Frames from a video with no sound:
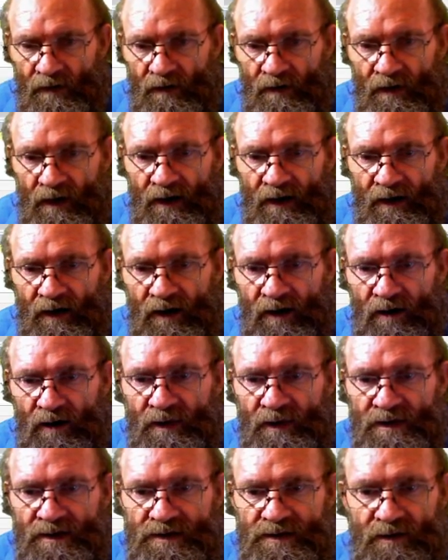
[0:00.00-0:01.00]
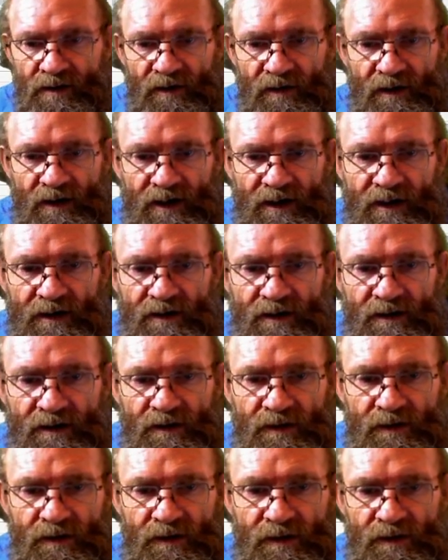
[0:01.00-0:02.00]
I recommend strongly
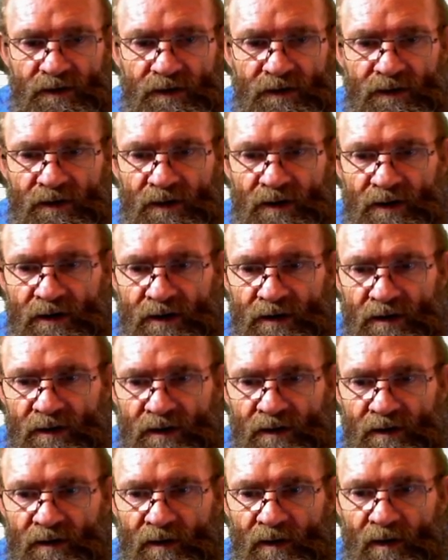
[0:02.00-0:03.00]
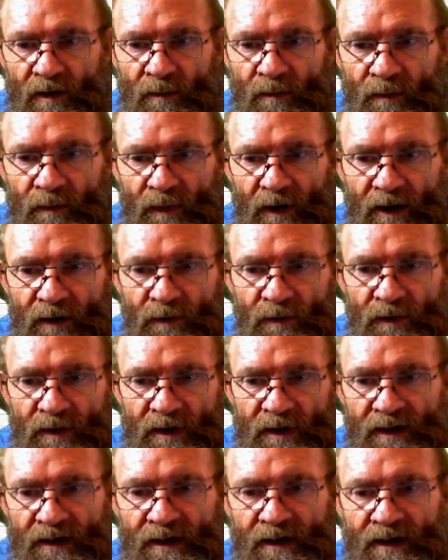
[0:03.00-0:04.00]
do not play with
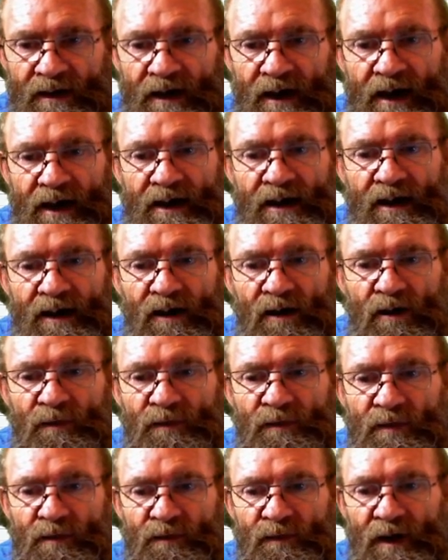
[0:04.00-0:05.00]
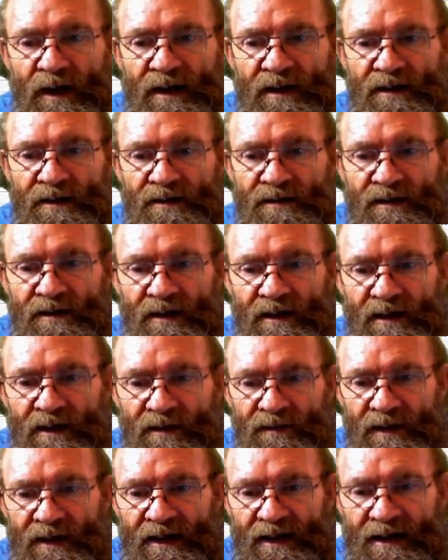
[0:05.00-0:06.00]
the header of the file and
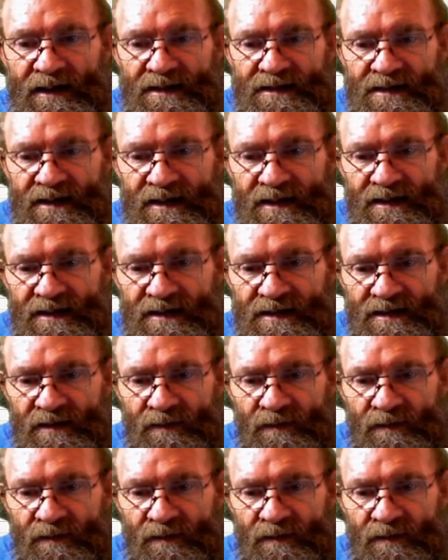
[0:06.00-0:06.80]
leave it as is.